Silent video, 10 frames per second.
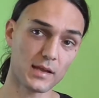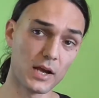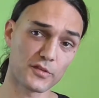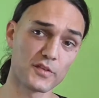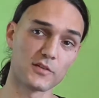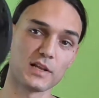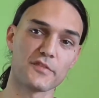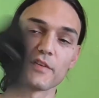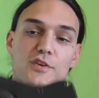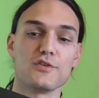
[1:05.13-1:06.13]
Now it's totally
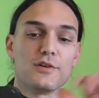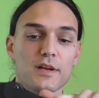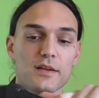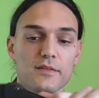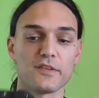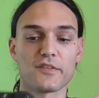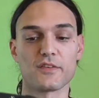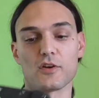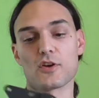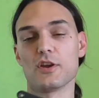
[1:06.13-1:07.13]
secure. This is
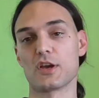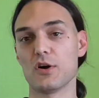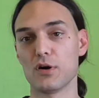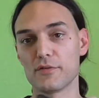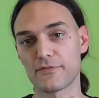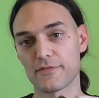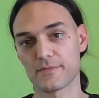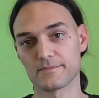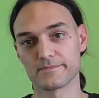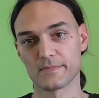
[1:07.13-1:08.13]
not going to go
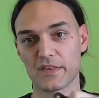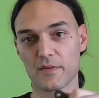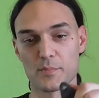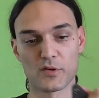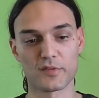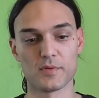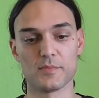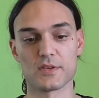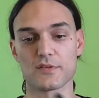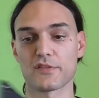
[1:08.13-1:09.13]
off. It's
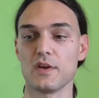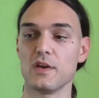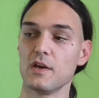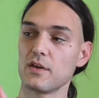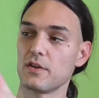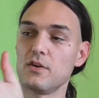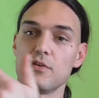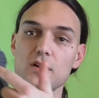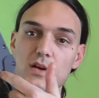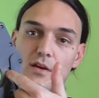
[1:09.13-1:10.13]
impossible because, you
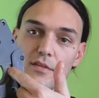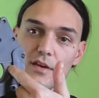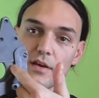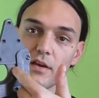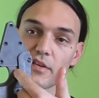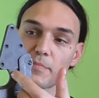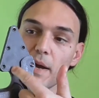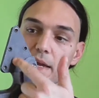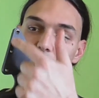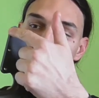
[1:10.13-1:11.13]
know, the
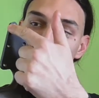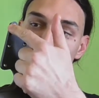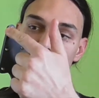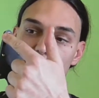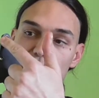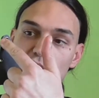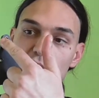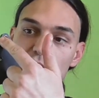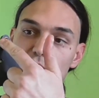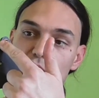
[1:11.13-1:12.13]
spike is
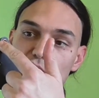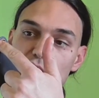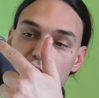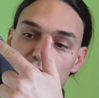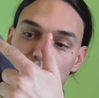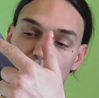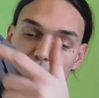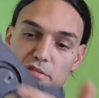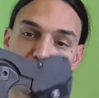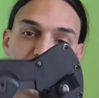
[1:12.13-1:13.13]
inside the sheath
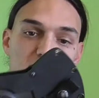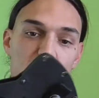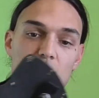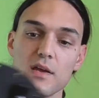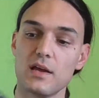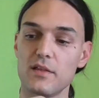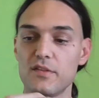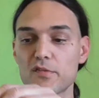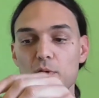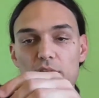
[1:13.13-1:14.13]
this way, and
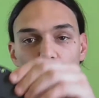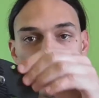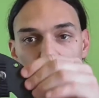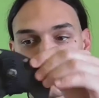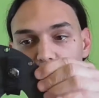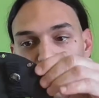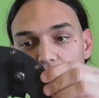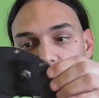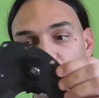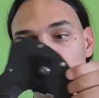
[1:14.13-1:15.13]
this way the blade is
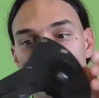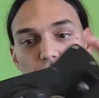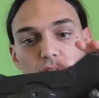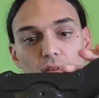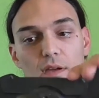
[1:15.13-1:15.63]
inside the sheath.